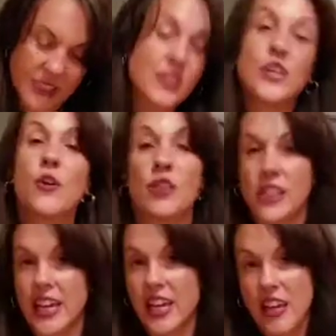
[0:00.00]
Don't
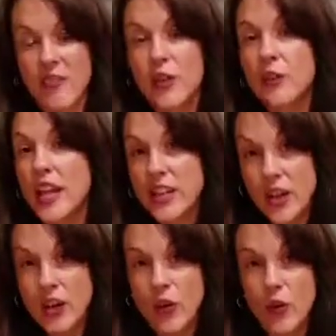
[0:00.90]
cling. If you let
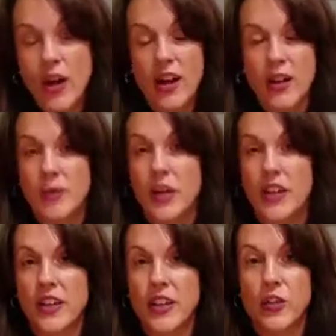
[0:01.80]
go,
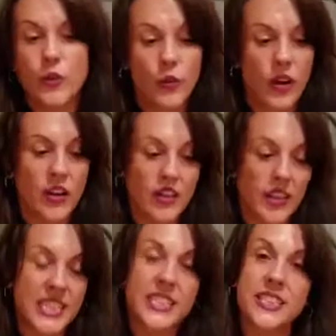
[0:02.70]
you are going
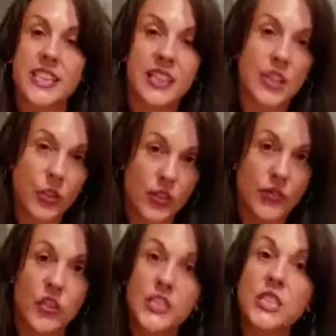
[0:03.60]
to see the
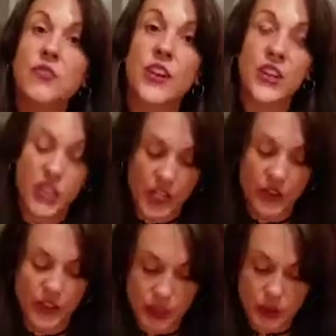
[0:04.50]
universe is very
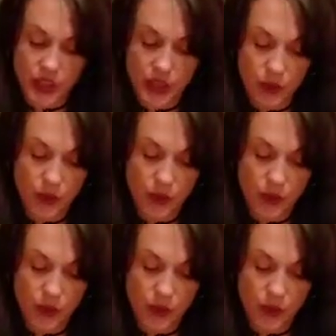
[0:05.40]
generous with you.